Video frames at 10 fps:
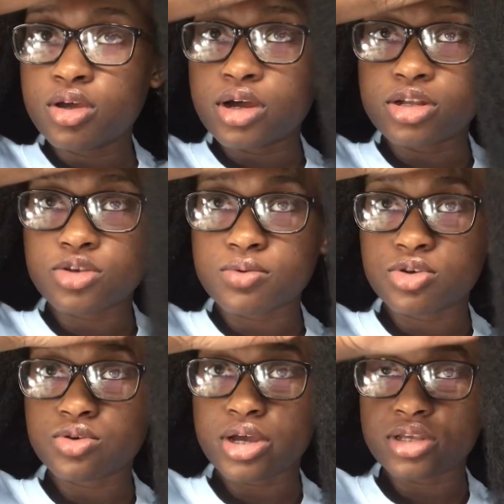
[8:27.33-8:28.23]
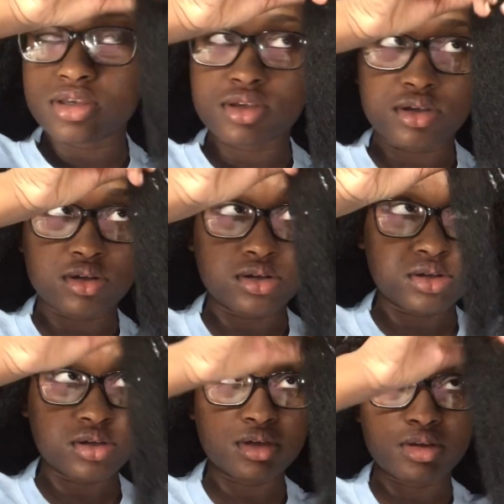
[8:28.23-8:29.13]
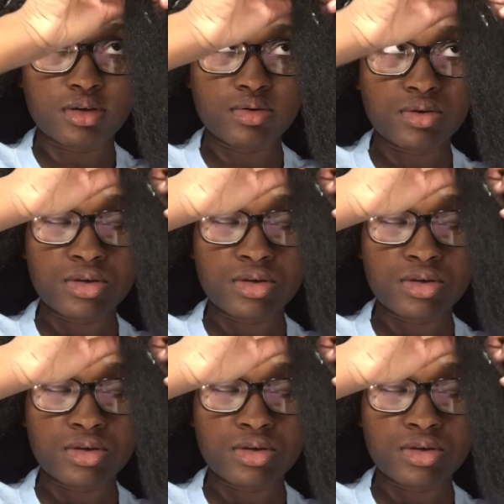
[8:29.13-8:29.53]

I just want you guys to, you know,